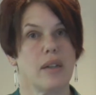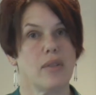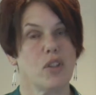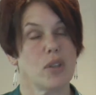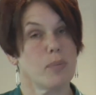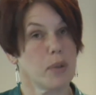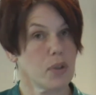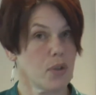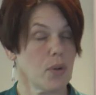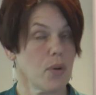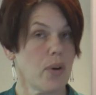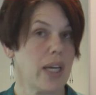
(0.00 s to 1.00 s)
just
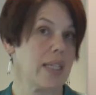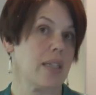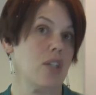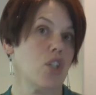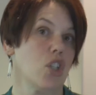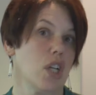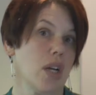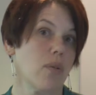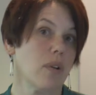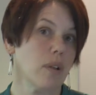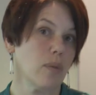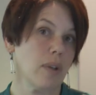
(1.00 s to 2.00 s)
personal credits in
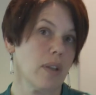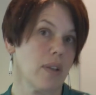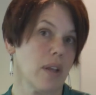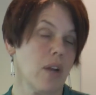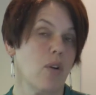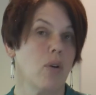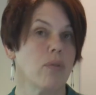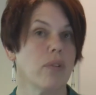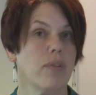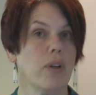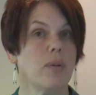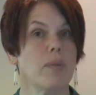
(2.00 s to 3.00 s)
general with an
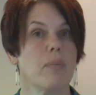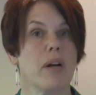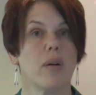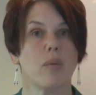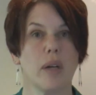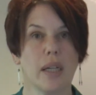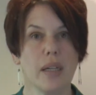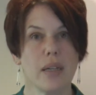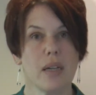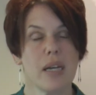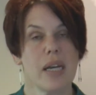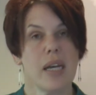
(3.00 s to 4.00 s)
overview in part 1.
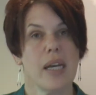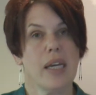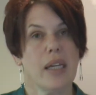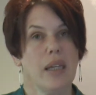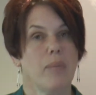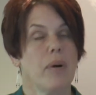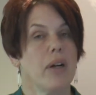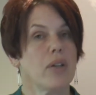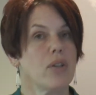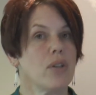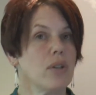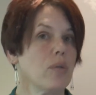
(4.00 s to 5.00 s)
In part
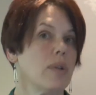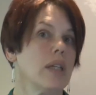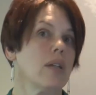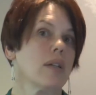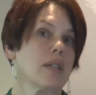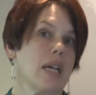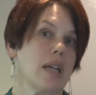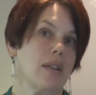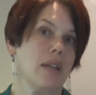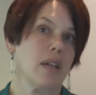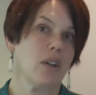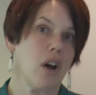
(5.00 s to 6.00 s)
2, we looked at
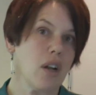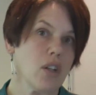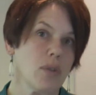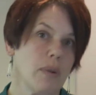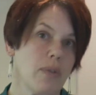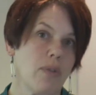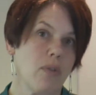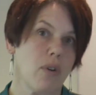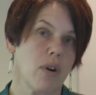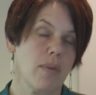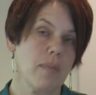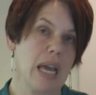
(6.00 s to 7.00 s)
the acknowledgement
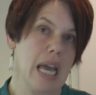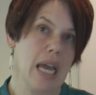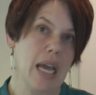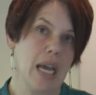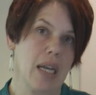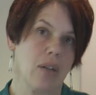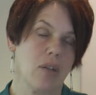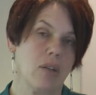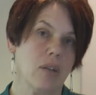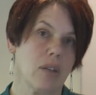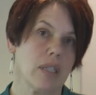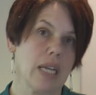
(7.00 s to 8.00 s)
form and
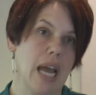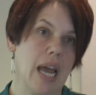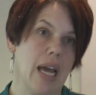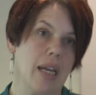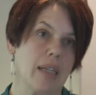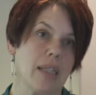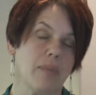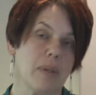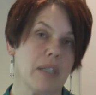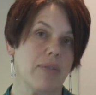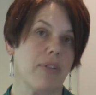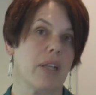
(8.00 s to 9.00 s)
looked at
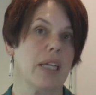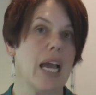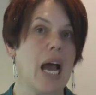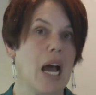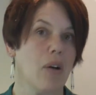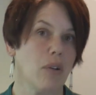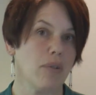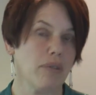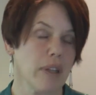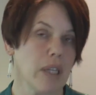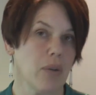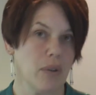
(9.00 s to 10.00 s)
specifically how to
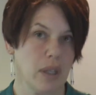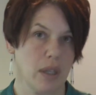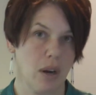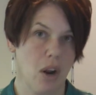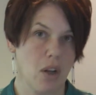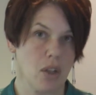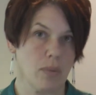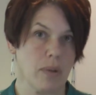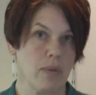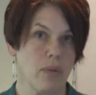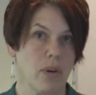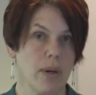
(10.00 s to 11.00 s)
fill out the
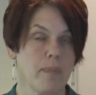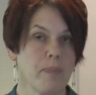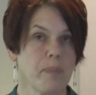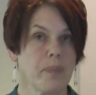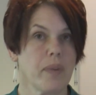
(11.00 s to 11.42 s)
acknowledgement form.